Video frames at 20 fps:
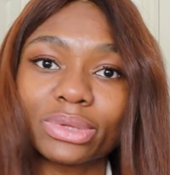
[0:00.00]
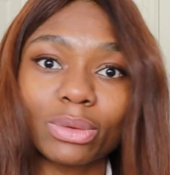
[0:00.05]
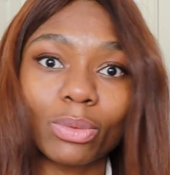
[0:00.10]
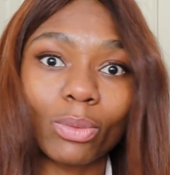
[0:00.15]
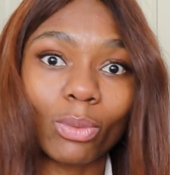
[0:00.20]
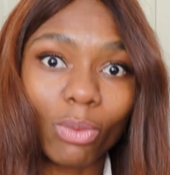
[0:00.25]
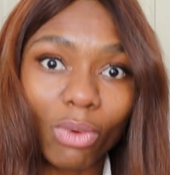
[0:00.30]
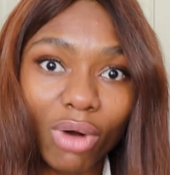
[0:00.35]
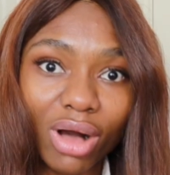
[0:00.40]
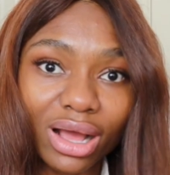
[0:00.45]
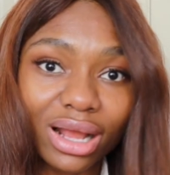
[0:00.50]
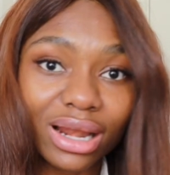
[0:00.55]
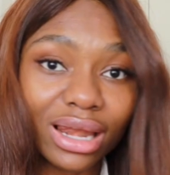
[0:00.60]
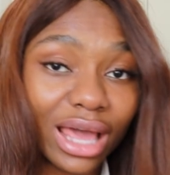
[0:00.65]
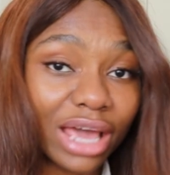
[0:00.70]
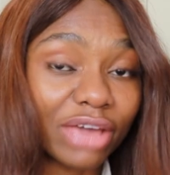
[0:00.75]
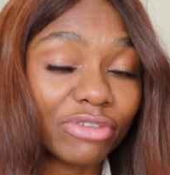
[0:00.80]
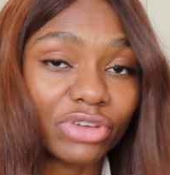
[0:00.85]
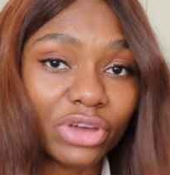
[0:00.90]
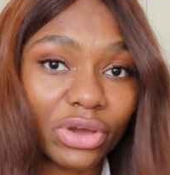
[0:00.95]
The work
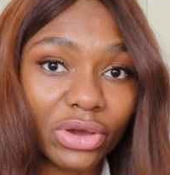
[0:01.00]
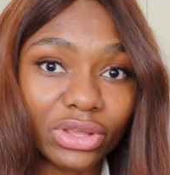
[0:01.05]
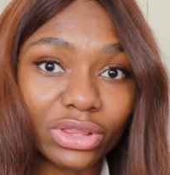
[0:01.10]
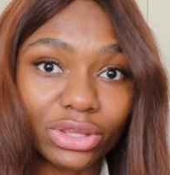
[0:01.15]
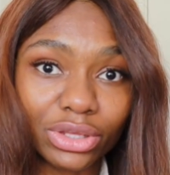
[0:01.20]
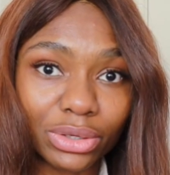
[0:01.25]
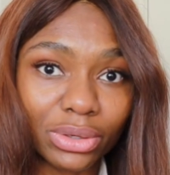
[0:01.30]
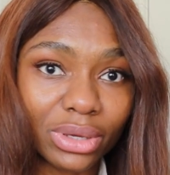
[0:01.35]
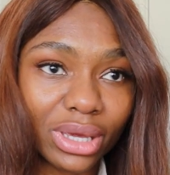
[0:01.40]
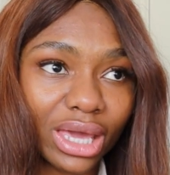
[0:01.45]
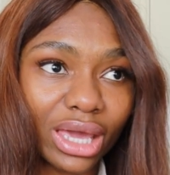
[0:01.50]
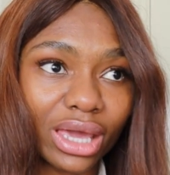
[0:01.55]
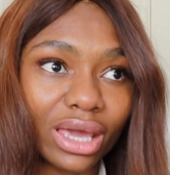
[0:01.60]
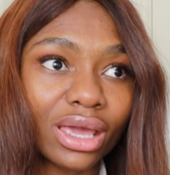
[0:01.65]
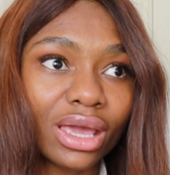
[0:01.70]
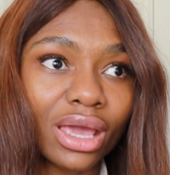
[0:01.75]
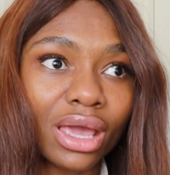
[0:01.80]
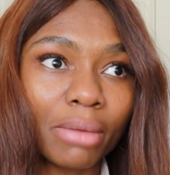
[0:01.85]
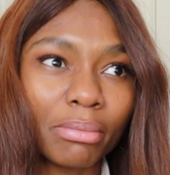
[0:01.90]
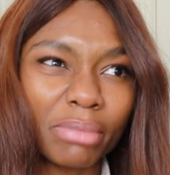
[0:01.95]
life here in the U K,